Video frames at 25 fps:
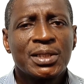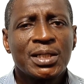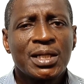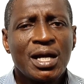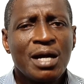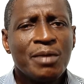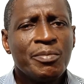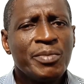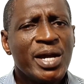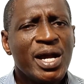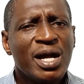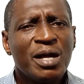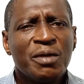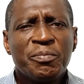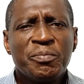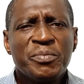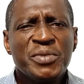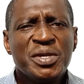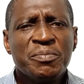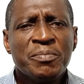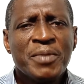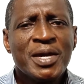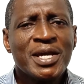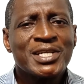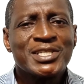Come help
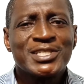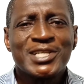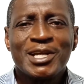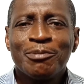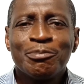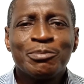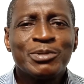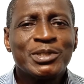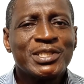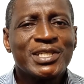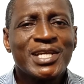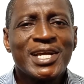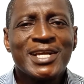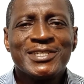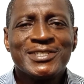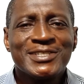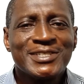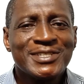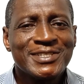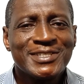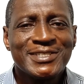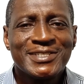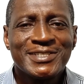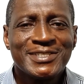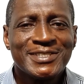me make some
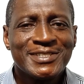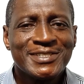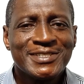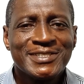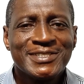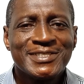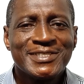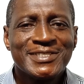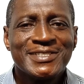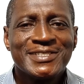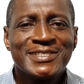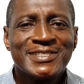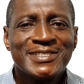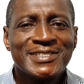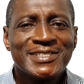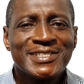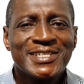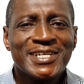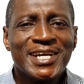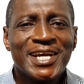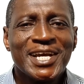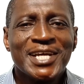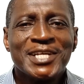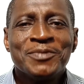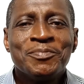sense
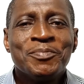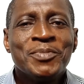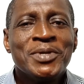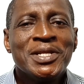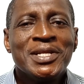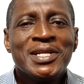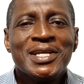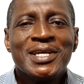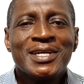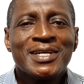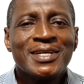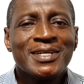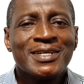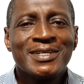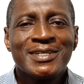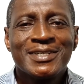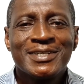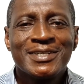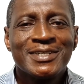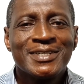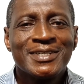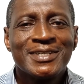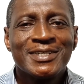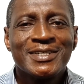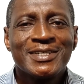and meaning
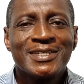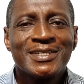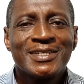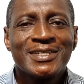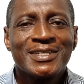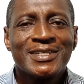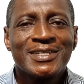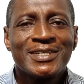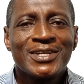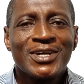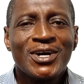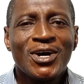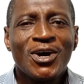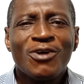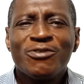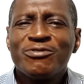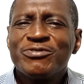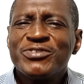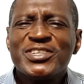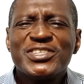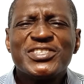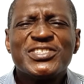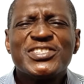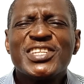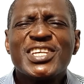
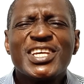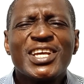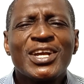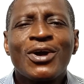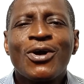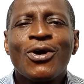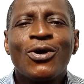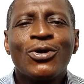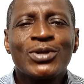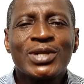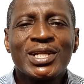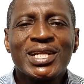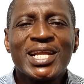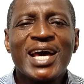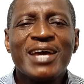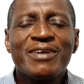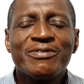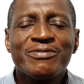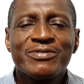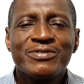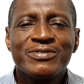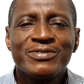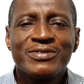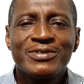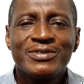of this thing called
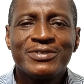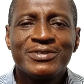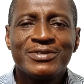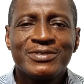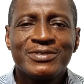life.